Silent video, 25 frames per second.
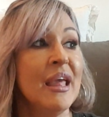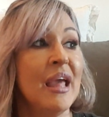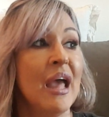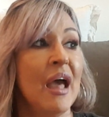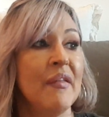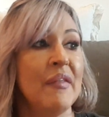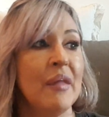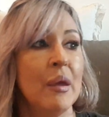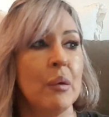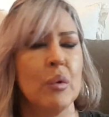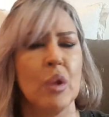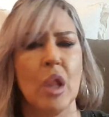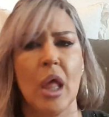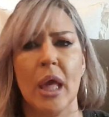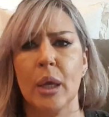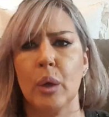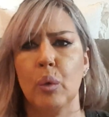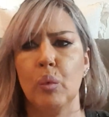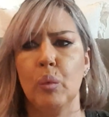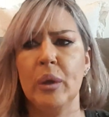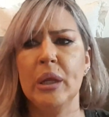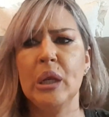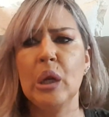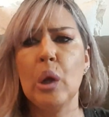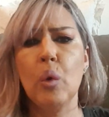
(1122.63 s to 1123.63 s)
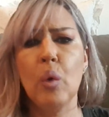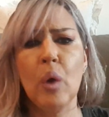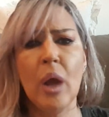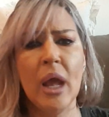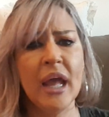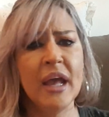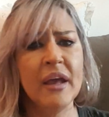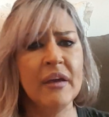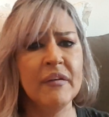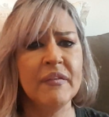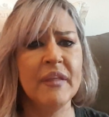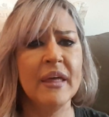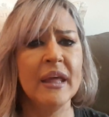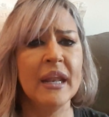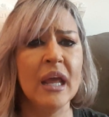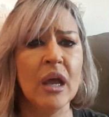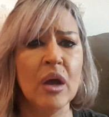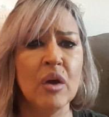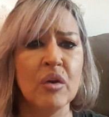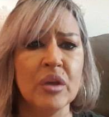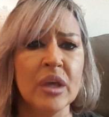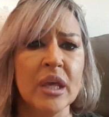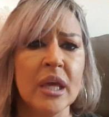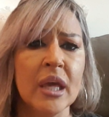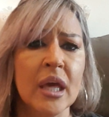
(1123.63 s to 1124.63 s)
And they were like, we don't have that
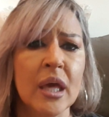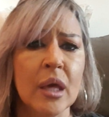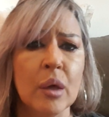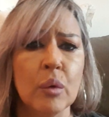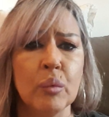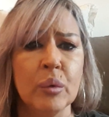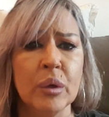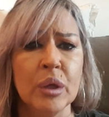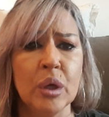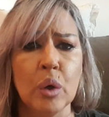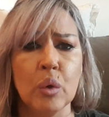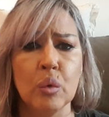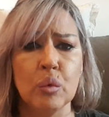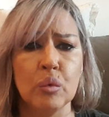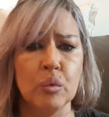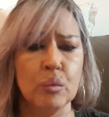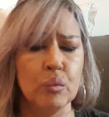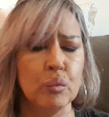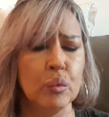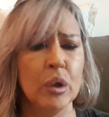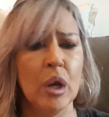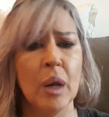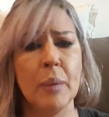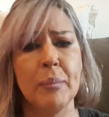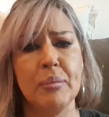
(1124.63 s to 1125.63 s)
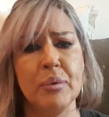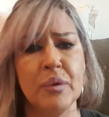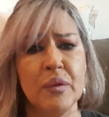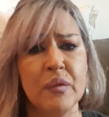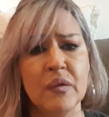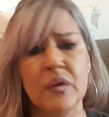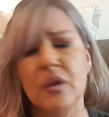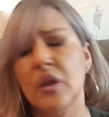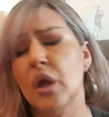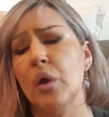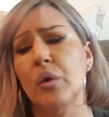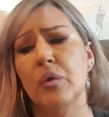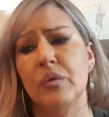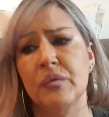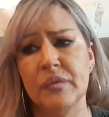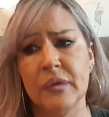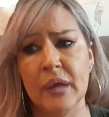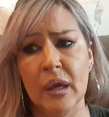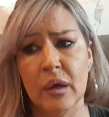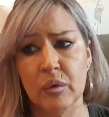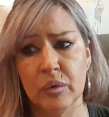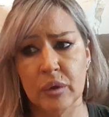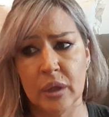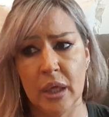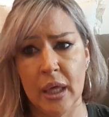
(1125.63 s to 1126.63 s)
out yet. We're not putting the notes
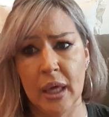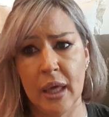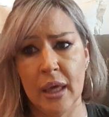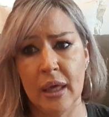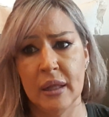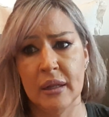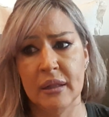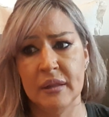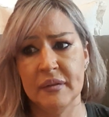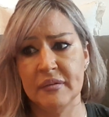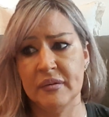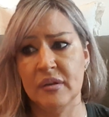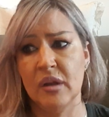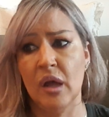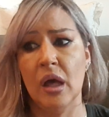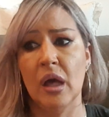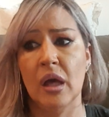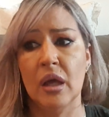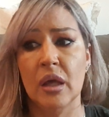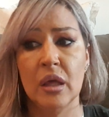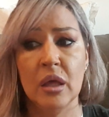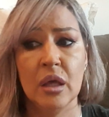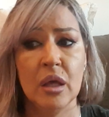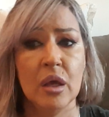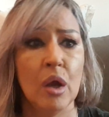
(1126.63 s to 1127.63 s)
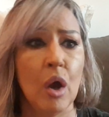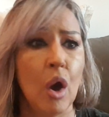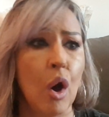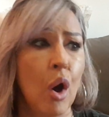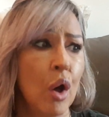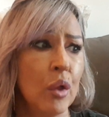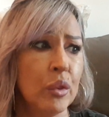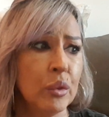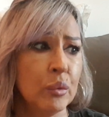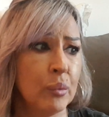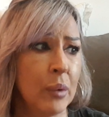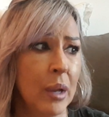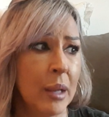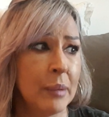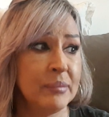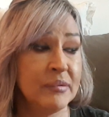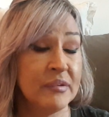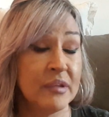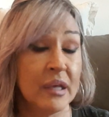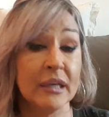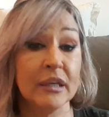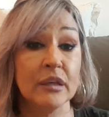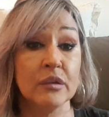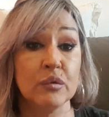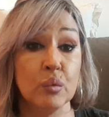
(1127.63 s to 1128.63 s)
out yet. It's not on the
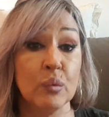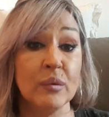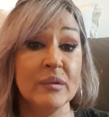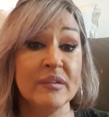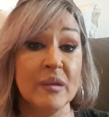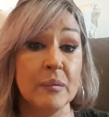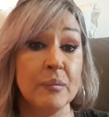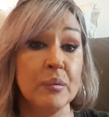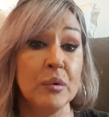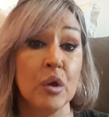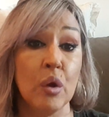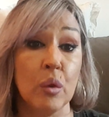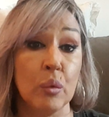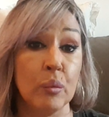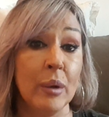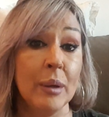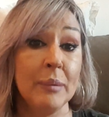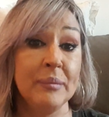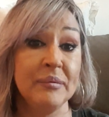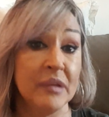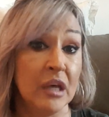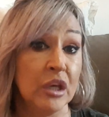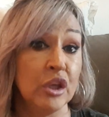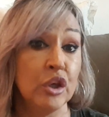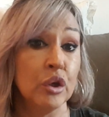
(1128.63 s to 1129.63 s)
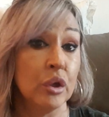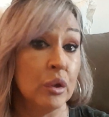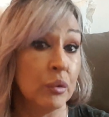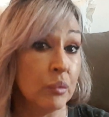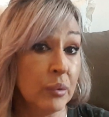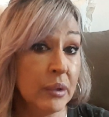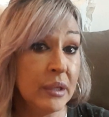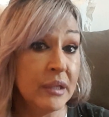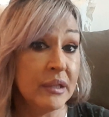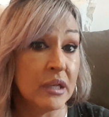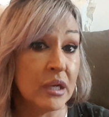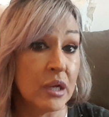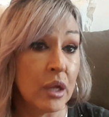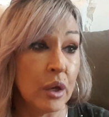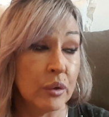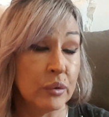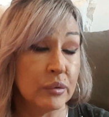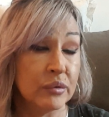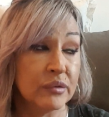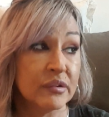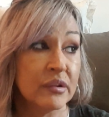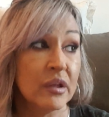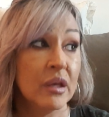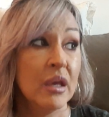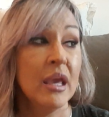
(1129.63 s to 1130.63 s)
website. Because once they put it on the website, you can read the
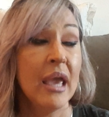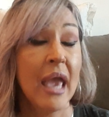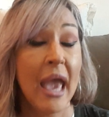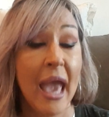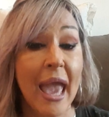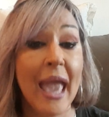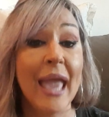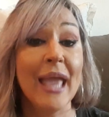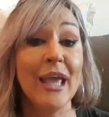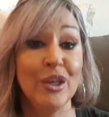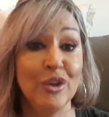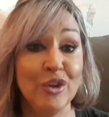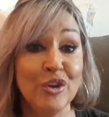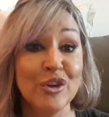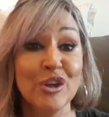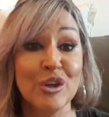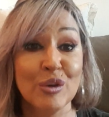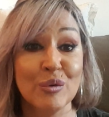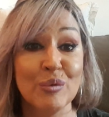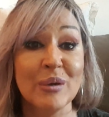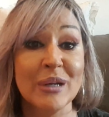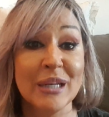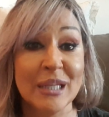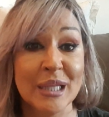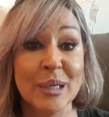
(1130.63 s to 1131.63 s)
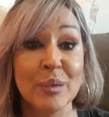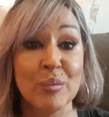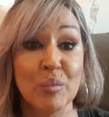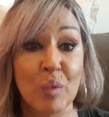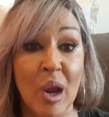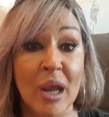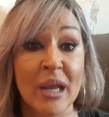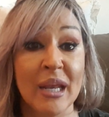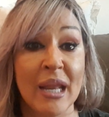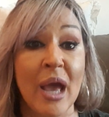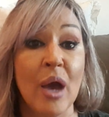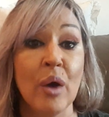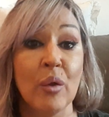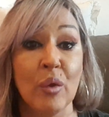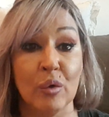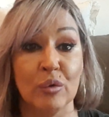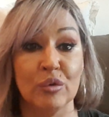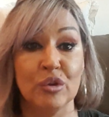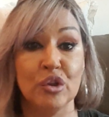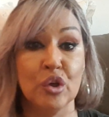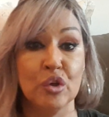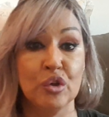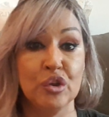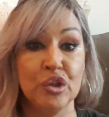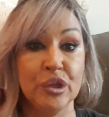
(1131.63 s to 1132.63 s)
notes. And you can read them right now on
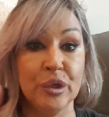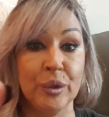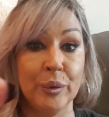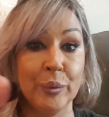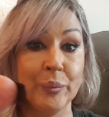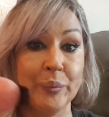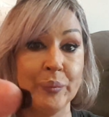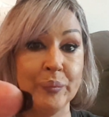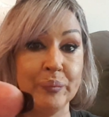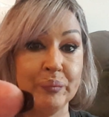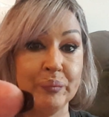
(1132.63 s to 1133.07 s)
Churchill.